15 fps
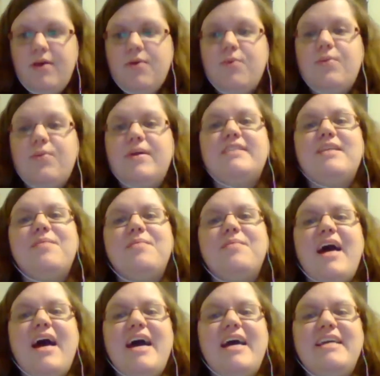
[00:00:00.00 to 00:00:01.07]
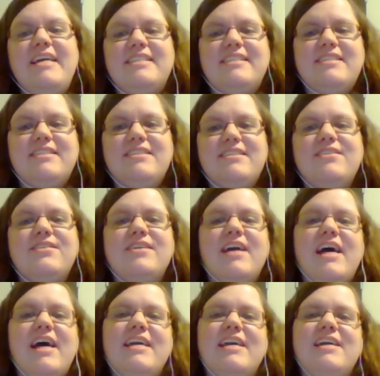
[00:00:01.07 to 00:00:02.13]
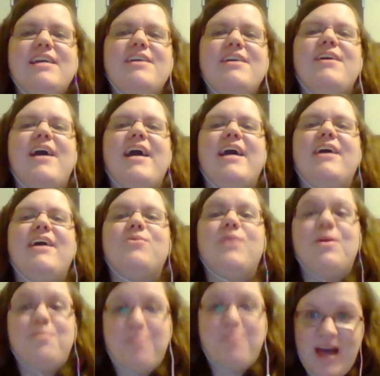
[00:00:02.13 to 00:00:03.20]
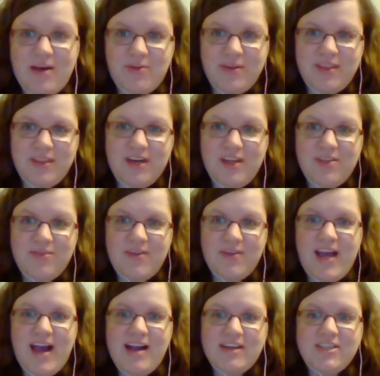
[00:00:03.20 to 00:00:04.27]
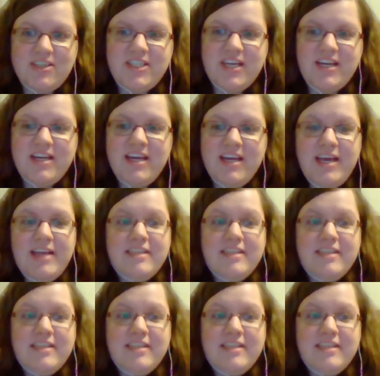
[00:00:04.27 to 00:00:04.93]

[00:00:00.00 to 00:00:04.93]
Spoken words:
What's up, guys? It's Ruka here, and we're back with another reaction.